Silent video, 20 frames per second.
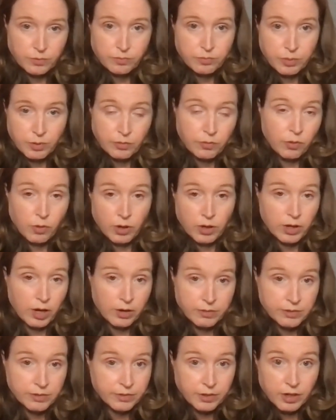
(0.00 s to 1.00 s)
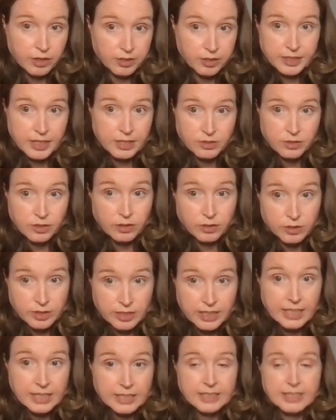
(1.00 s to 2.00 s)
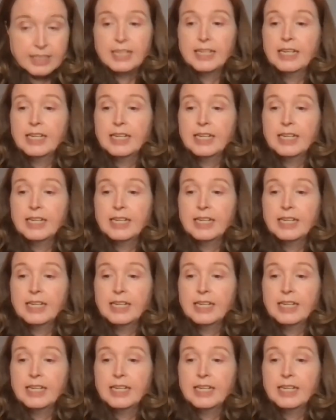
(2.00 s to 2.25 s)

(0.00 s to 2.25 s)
before COVID for $100,000 less.